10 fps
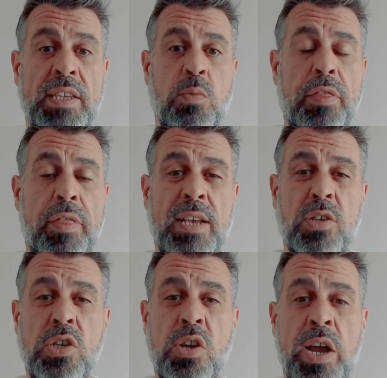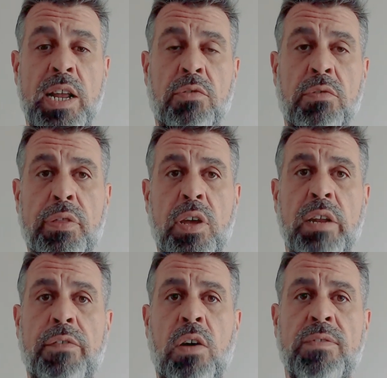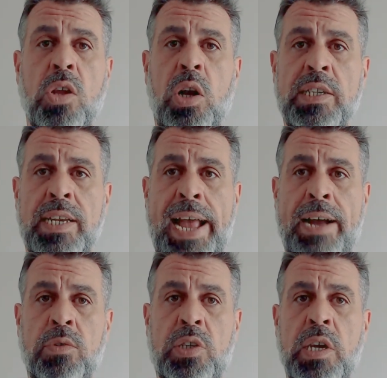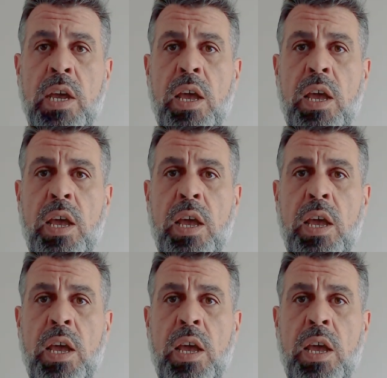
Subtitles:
that's $1,935 an ounce,